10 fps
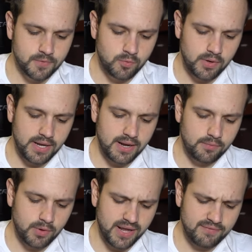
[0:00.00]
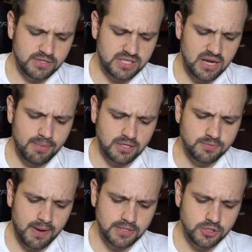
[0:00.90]
what I have to say about
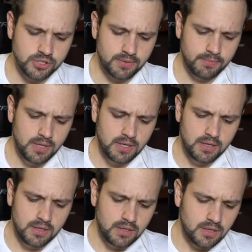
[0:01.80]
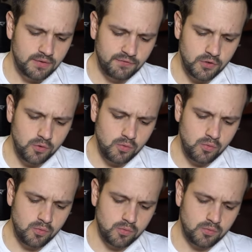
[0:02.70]
sponsorship. If
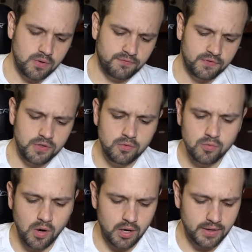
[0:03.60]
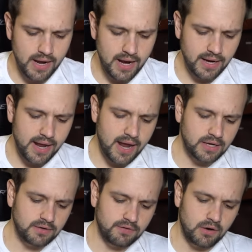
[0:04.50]
you are not
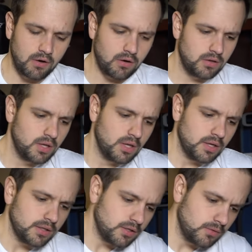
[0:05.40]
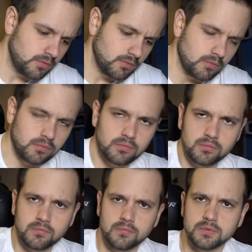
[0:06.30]
active at all, you
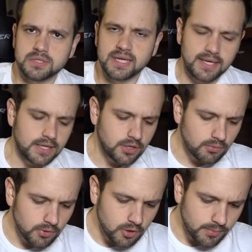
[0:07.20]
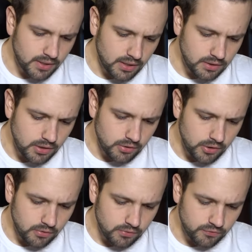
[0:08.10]
sit in your room and
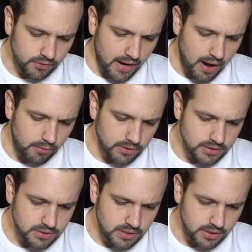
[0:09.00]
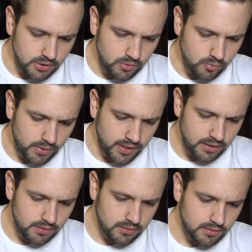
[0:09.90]
yo-yo for hours, and you
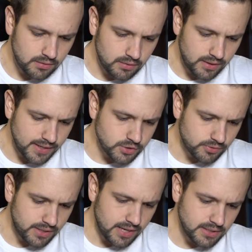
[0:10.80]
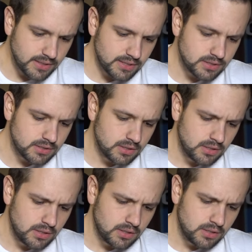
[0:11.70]
win the next three contests,
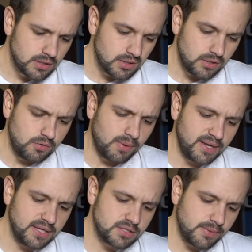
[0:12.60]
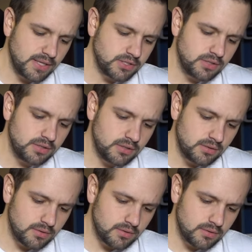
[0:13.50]
you might get sponsored,